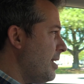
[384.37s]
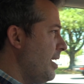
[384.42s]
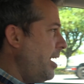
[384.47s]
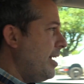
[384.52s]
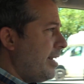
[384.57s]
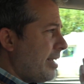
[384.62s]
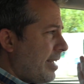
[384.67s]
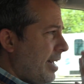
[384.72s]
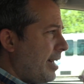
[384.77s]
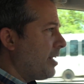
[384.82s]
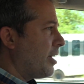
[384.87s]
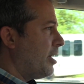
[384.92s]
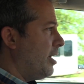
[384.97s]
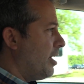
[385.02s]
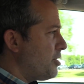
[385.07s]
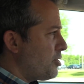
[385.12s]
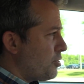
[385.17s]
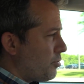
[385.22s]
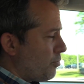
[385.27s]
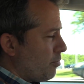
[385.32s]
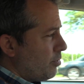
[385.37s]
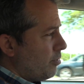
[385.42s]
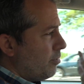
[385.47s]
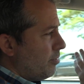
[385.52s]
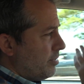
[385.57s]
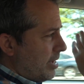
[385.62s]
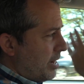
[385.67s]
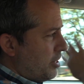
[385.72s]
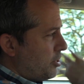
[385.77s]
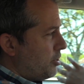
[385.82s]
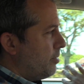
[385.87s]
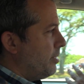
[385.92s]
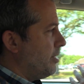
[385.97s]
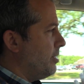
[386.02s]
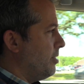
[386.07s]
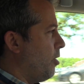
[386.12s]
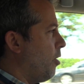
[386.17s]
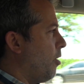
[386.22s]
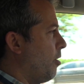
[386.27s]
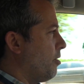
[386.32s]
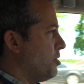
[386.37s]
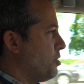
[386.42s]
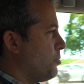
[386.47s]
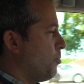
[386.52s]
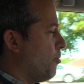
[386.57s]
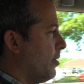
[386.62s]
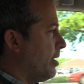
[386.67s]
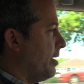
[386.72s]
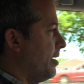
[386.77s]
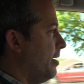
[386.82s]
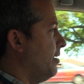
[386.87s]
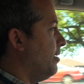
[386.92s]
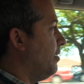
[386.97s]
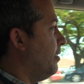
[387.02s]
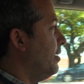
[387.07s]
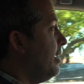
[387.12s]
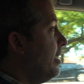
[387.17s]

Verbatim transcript: and it kind of cuts through, it takes you into the heart of Spring Hill.